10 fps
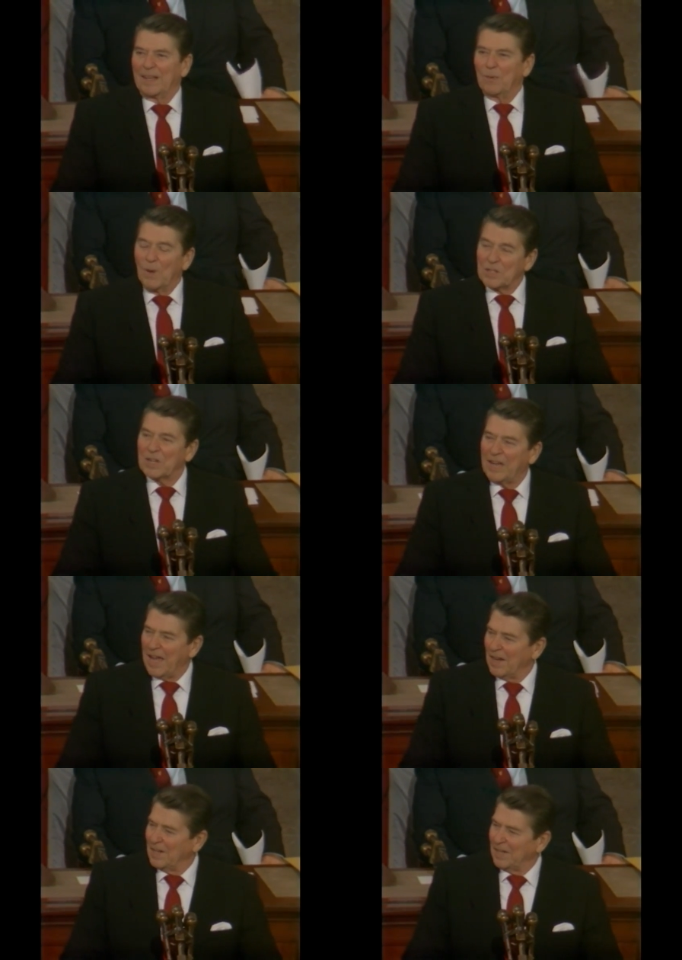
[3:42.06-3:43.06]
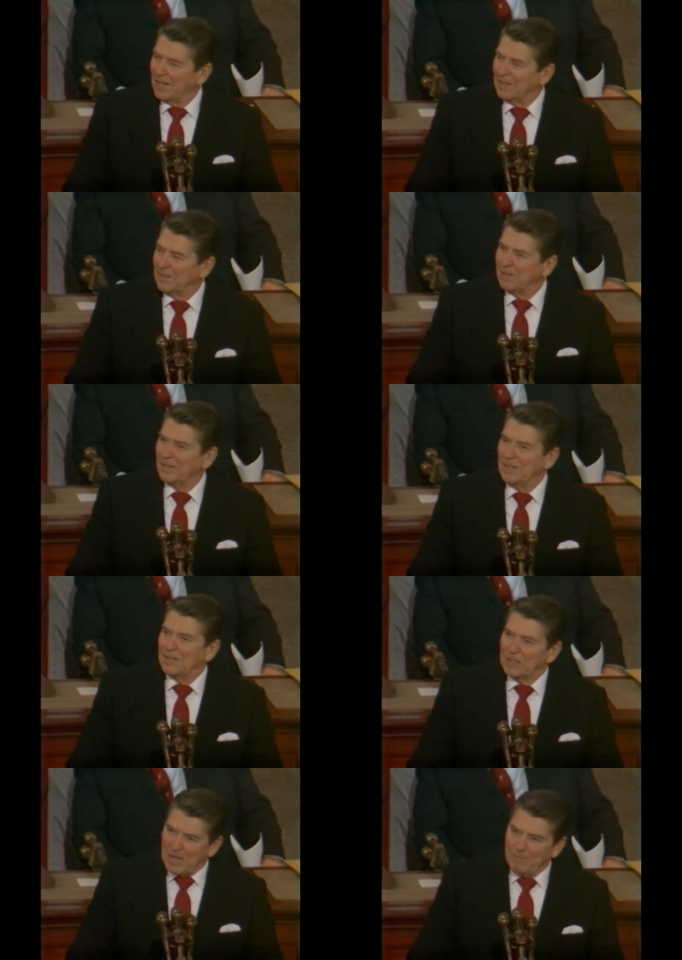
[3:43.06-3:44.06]
Once again, in
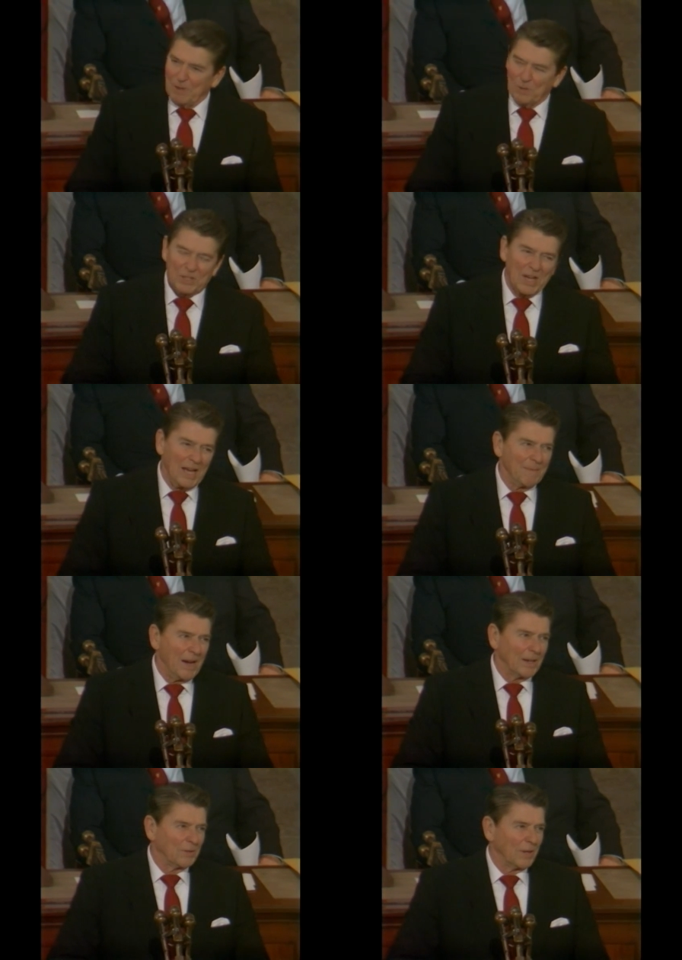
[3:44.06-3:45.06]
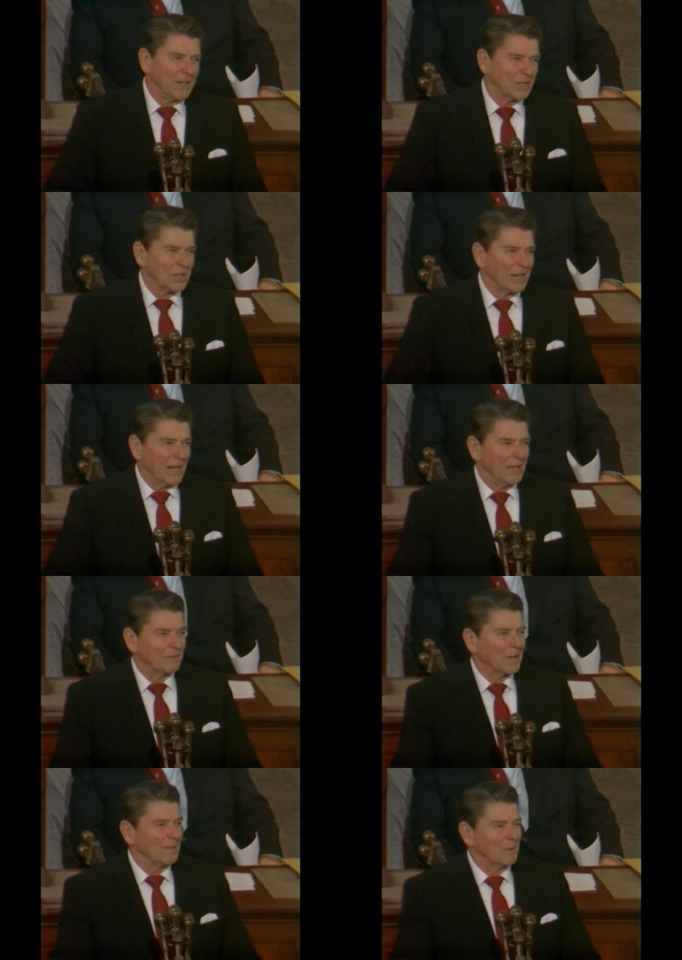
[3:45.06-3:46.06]
keeping with time honored tradition, I
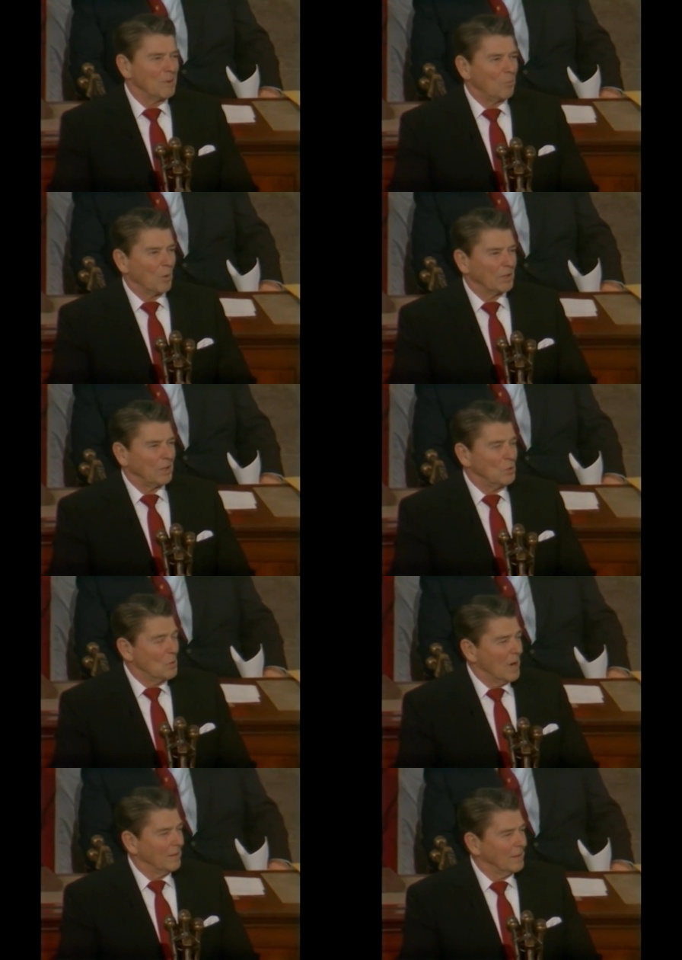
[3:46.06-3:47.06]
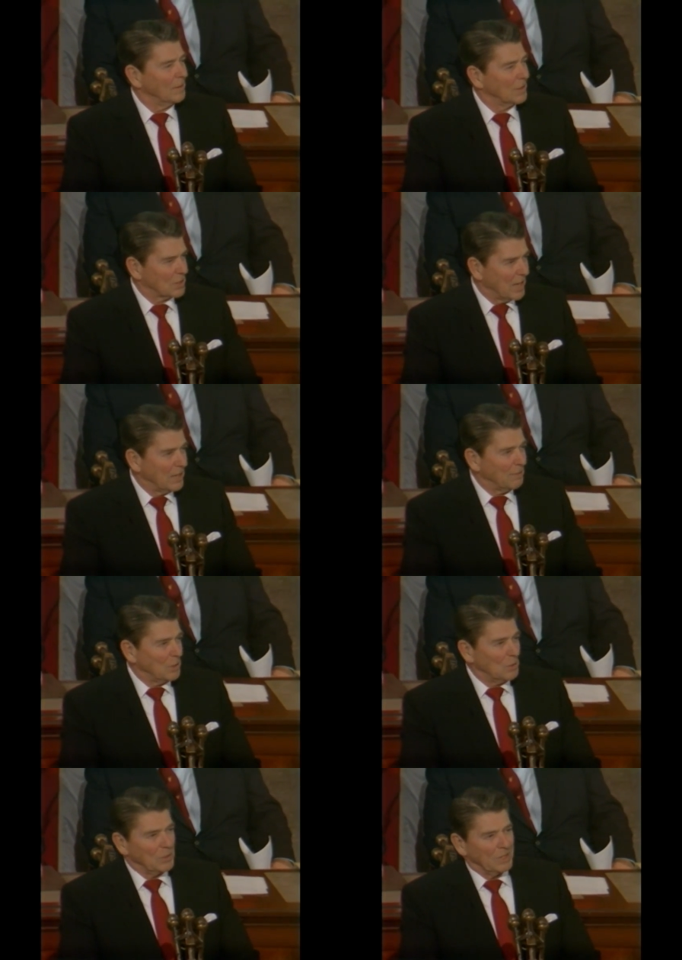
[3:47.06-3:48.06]
have come to report to you on the State of the
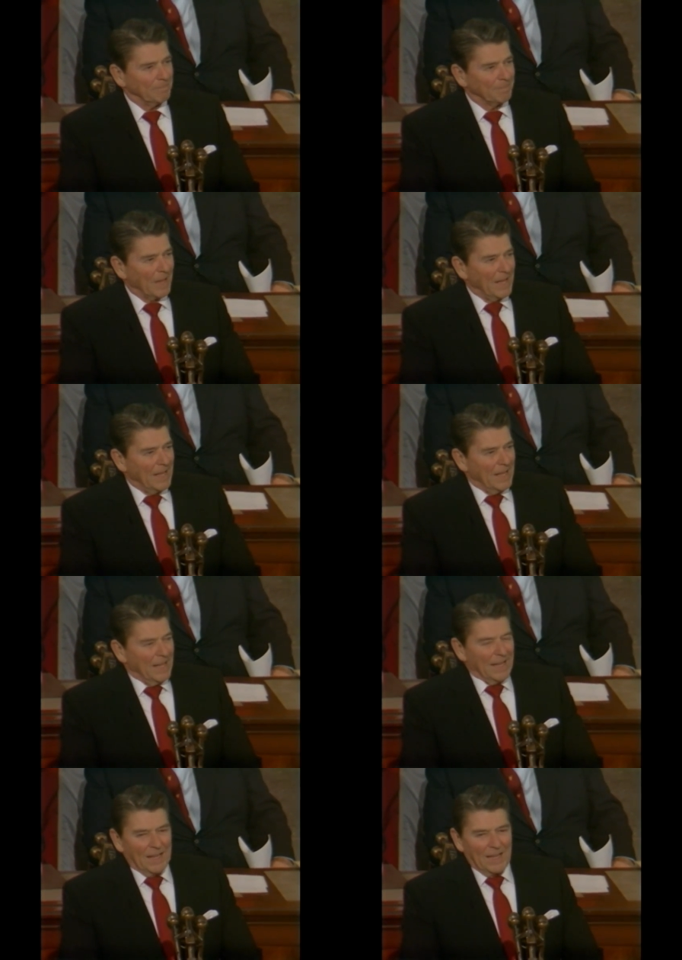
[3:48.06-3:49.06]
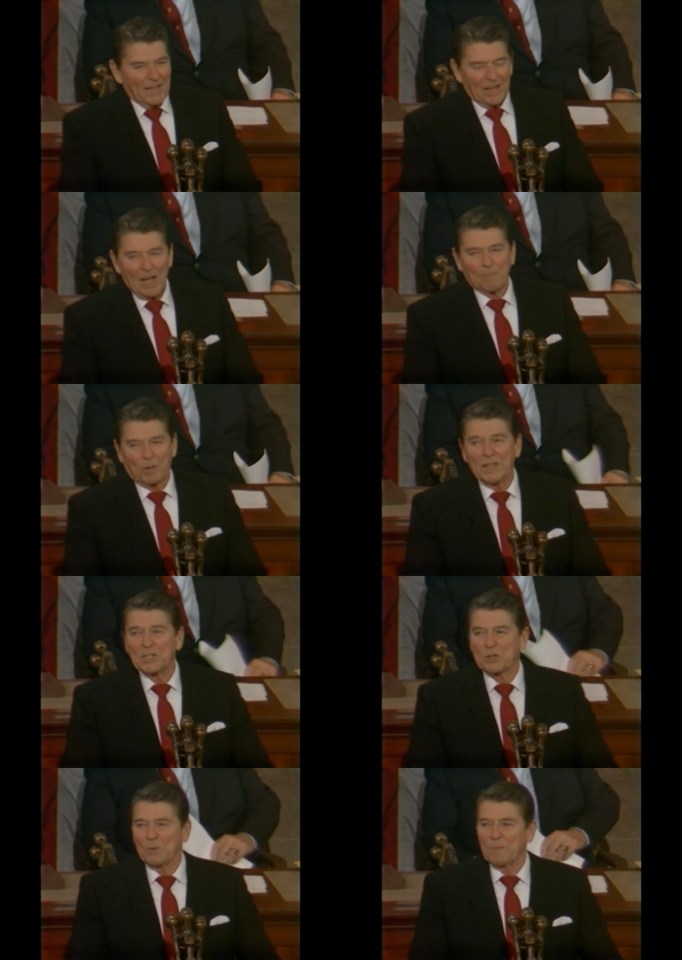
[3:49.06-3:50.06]
Union. And I'm
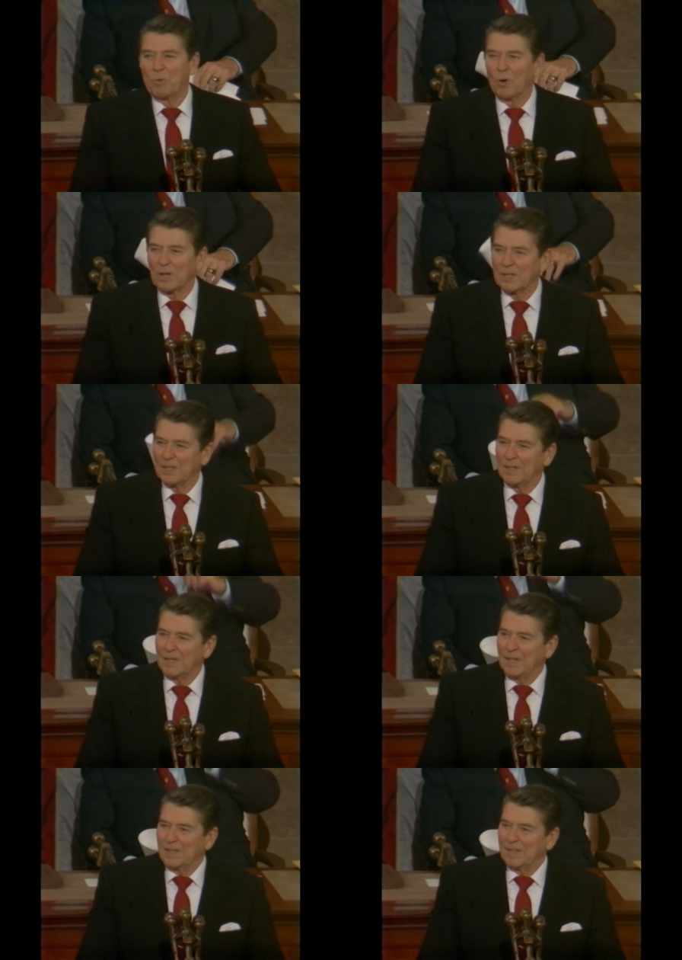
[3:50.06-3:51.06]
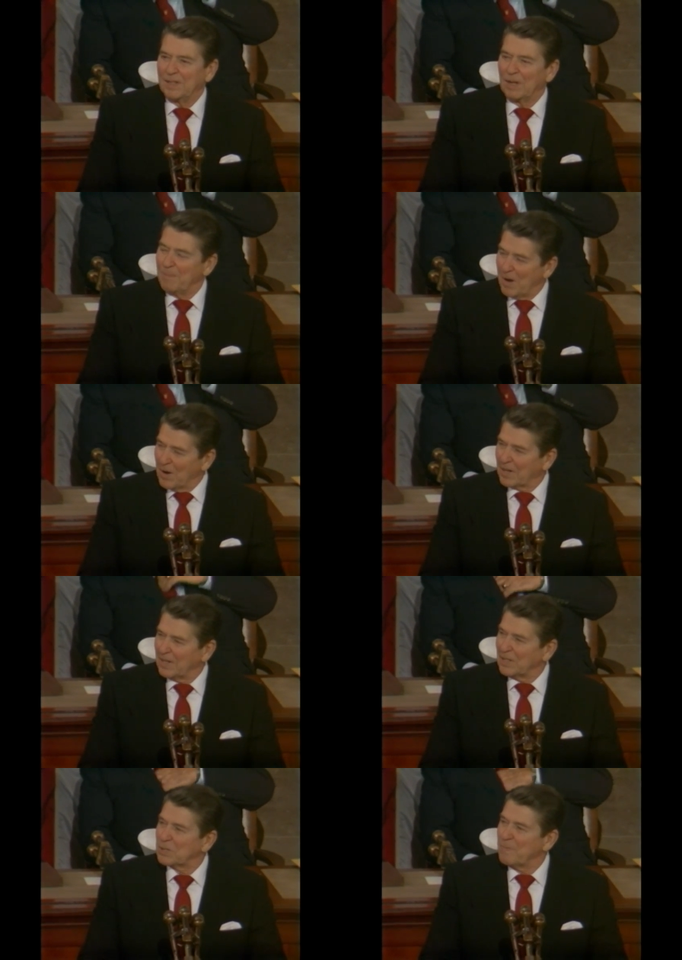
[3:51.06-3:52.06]
pleased to report that America
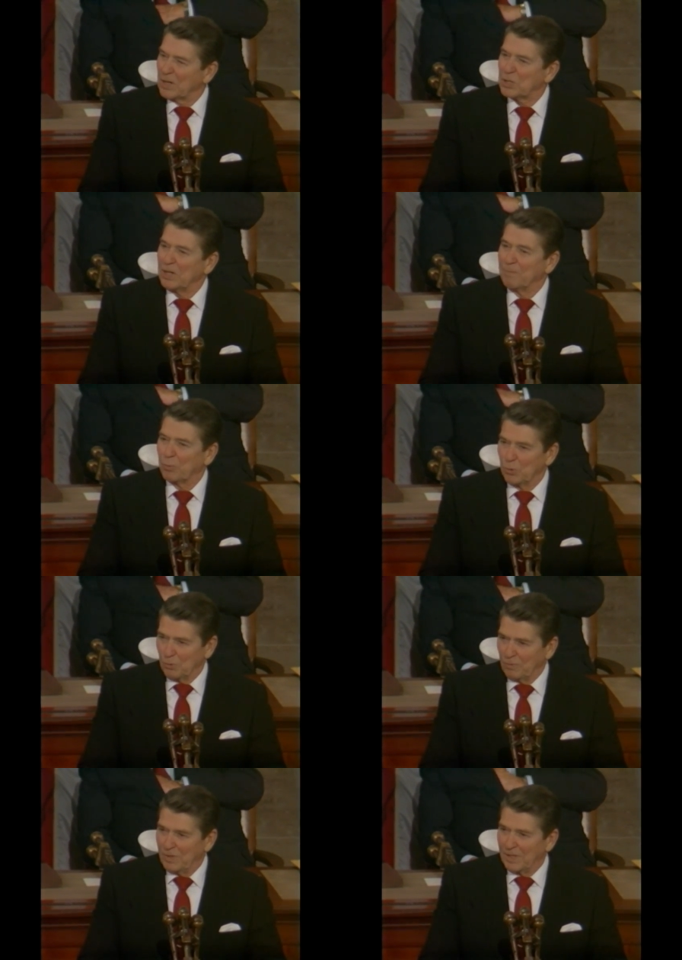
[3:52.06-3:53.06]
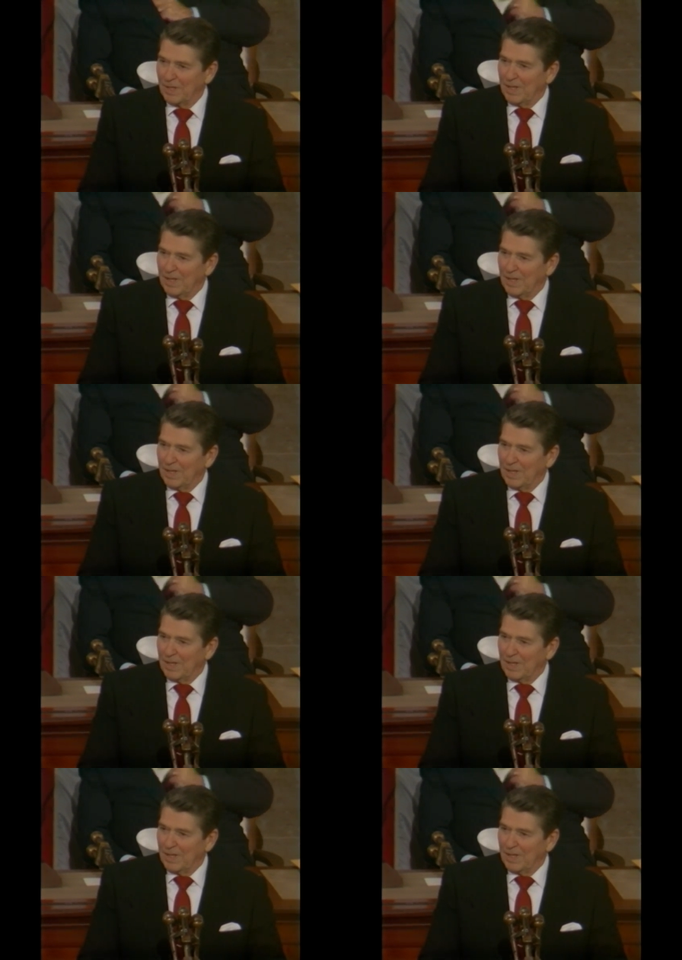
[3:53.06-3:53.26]
is much improved.